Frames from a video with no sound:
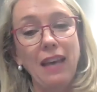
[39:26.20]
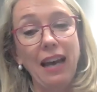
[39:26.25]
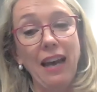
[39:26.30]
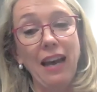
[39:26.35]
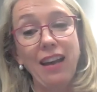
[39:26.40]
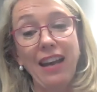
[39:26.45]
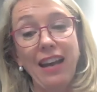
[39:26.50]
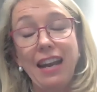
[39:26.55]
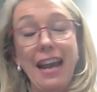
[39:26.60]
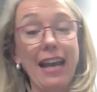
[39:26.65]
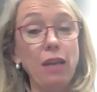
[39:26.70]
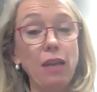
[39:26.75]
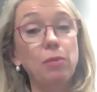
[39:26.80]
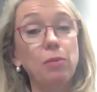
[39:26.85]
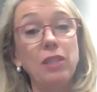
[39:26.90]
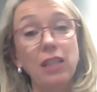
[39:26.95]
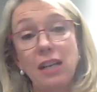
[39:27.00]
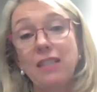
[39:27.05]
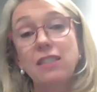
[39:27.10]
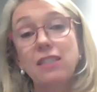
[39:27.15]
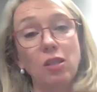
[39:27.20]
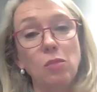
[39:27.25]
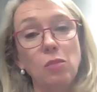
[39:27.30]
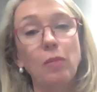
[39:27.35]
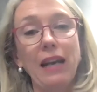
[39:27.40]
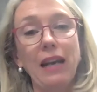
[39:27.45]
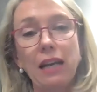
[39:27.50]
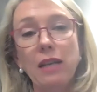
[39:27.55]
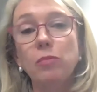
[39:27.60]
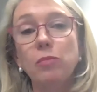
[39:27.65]
that enabled us to
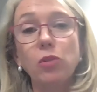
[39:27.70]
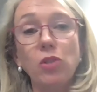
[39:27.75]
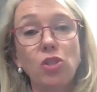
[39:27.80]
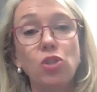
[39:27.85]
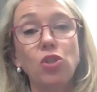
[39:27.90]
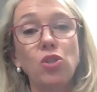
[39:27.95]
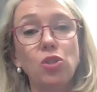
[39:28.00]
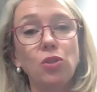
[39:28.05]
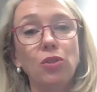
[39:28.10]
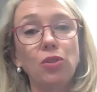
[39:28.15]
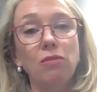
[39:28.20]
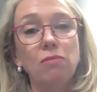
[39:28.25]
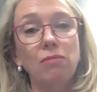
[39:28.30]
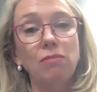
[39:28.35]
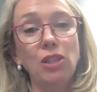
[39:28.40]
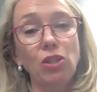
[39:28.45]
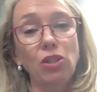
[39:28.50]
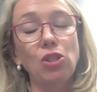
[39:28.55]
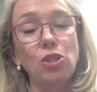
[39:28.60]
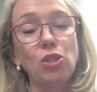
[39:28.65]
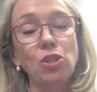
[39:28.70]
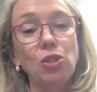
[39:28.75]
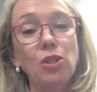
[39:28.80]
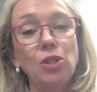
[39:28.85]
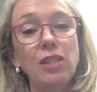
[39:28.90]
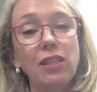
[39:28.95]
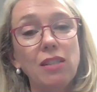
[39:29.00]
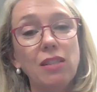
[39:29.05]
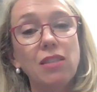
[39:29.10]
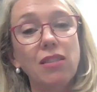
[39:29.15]
be able to do, you know, to do
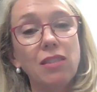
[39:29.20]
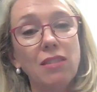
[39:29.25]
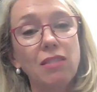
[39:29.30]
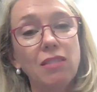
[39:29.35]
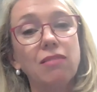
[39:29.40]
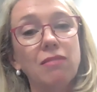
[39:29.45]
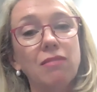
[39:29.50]
this.